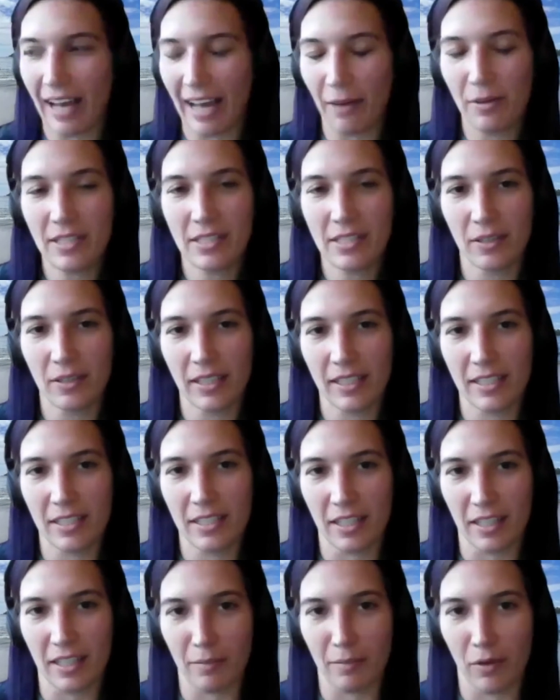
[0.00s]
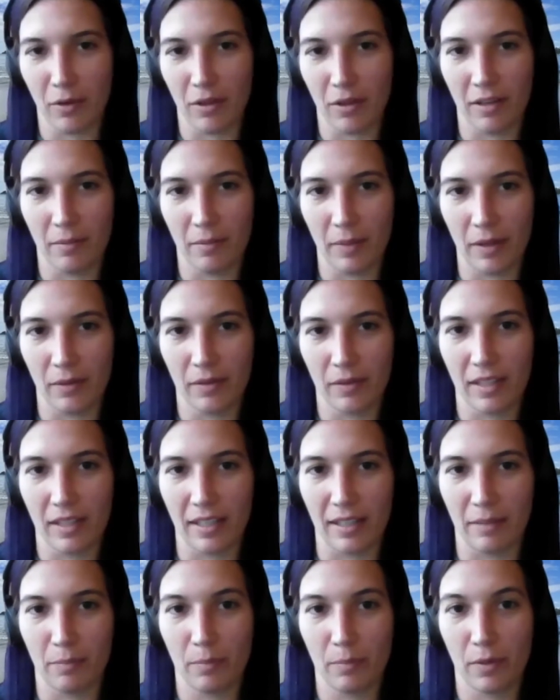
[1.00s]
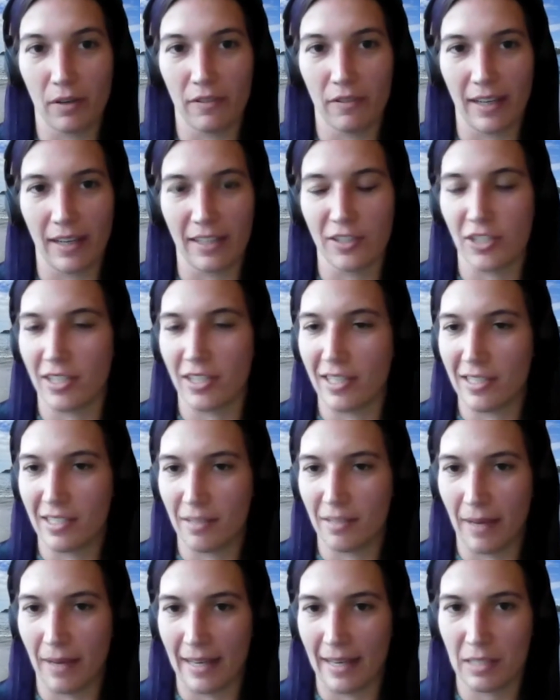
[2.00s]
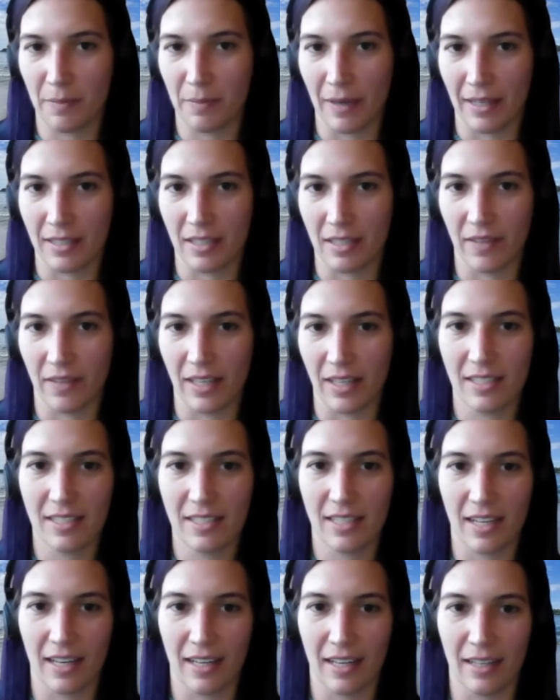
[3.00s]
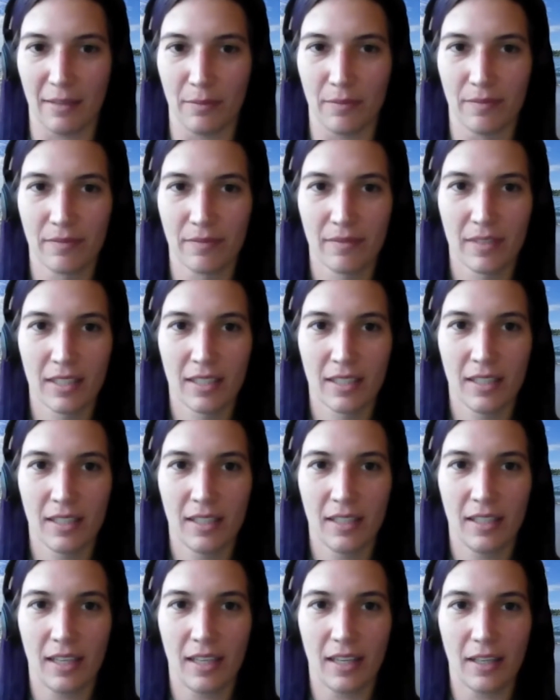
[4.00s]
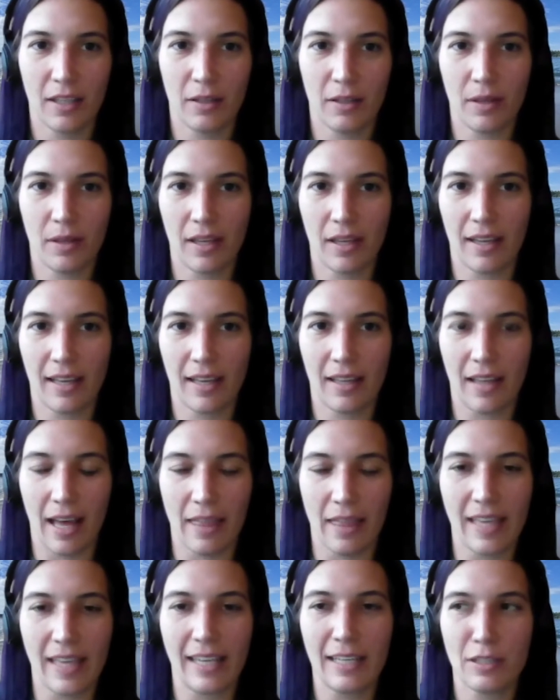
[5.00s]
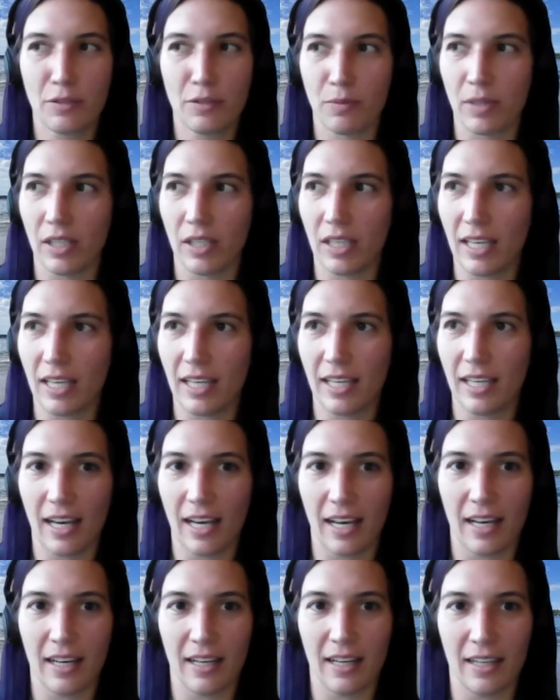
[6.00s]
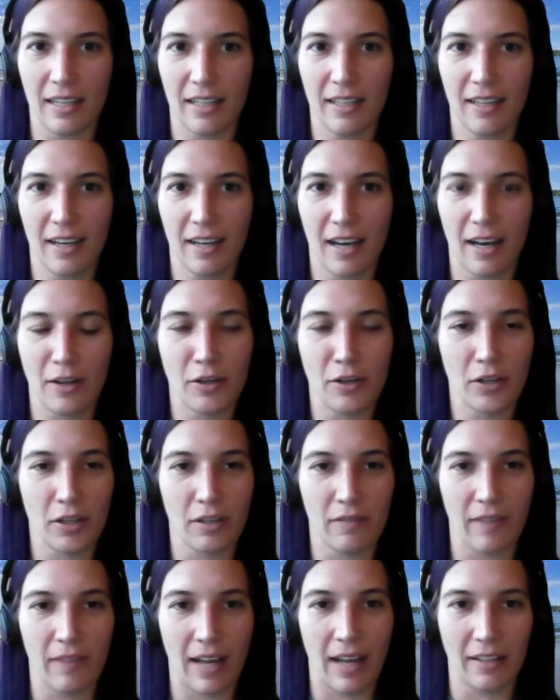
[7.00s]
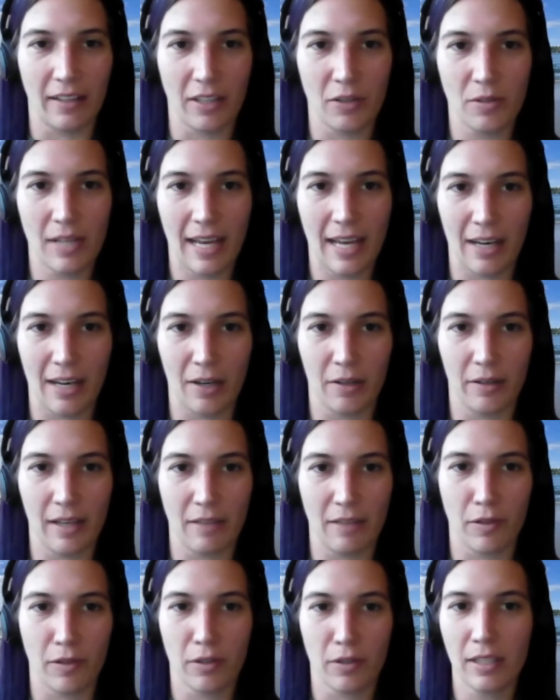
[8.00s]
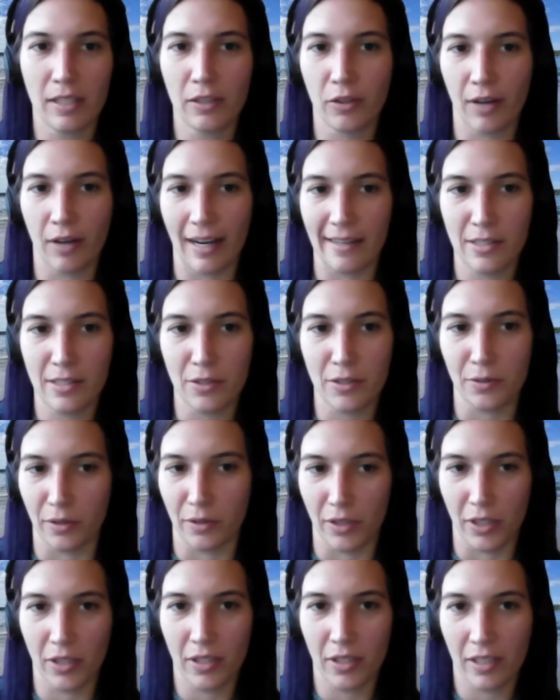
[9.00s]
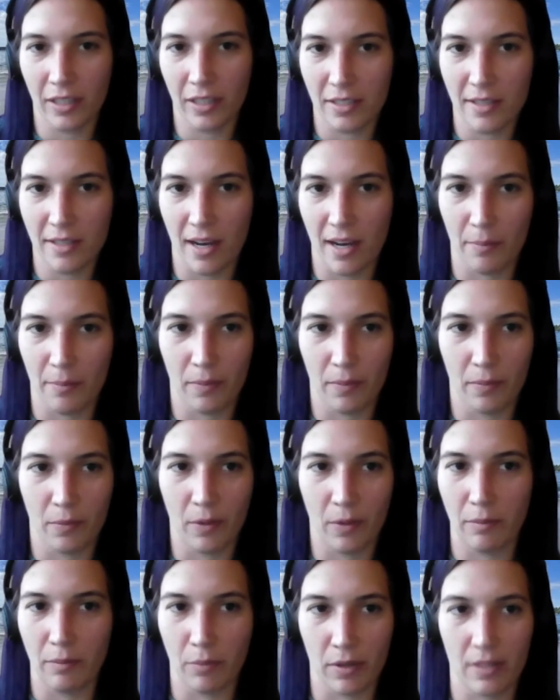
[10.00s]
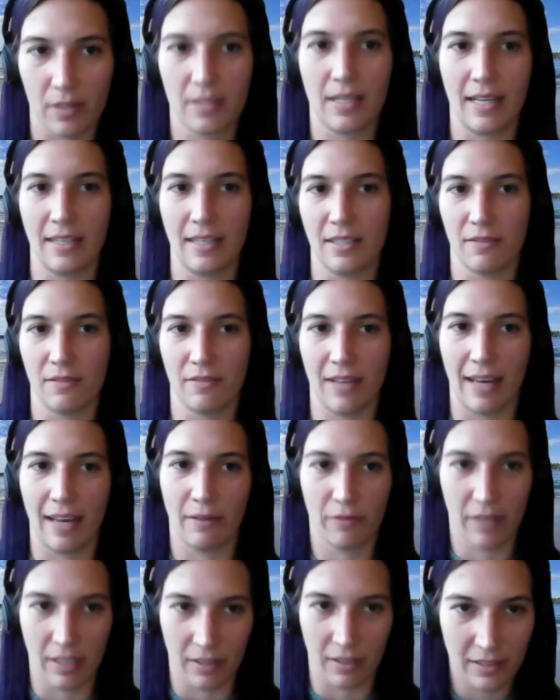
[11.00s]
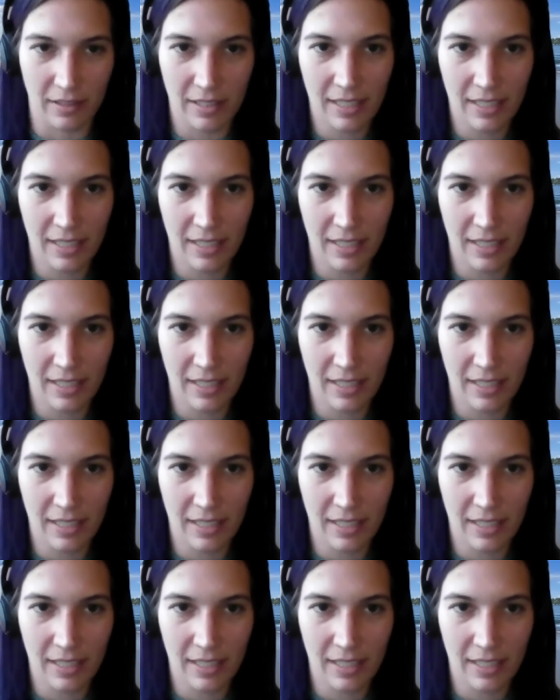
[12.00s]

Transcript: was going to talk more about the perfectionism aspect of it. I think it's really undervalued how if you're in grad school, you're in the top 1% of that field,